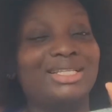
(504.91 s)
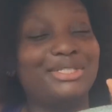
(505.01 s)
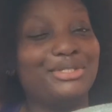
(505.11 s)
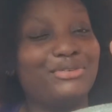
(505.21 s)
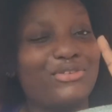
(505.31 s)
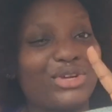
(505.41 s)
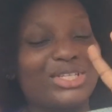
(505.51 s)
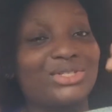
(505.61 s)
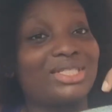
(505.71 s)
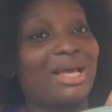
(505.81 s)
This is the
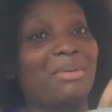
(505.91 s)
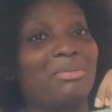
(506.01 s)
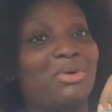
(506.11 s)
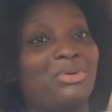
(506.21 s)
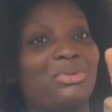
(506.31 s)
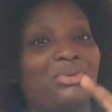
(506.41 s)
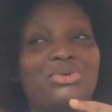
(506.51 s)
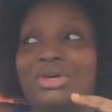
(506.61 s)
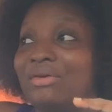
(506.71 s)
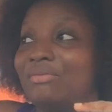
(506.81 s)
first time I'm not going to
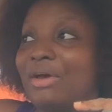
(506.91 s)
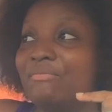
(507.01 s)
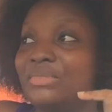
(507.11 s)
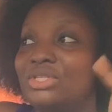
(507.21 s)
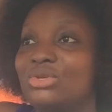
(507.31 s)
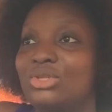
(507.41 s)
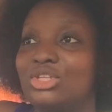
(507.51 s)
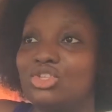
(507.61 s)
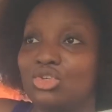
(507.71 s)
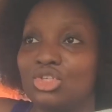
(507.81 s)
church. I've missed
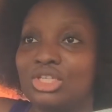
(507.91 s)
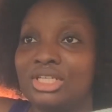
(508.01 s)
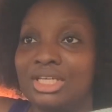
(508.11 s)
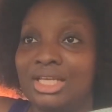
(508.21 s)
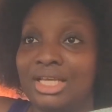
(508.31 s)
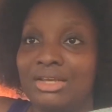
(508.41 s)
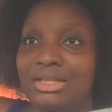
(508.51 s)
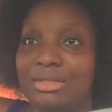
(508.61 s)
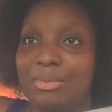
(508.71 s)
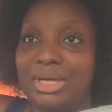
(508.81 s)
Sunday church
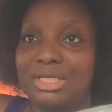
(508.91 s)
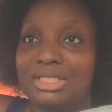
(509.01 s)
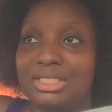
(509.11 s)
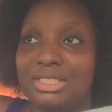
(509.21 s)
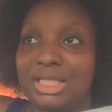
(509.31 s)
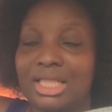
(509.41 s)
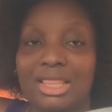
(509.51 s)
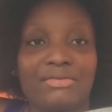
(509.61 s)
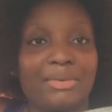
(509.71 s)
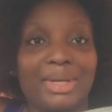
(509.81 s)
for
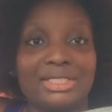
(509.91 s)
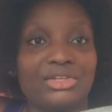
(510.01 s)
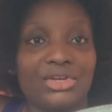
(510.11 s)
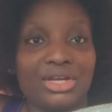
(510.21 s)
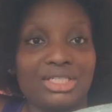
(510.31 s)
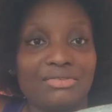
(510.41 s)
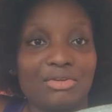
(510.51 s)
the past 3 years.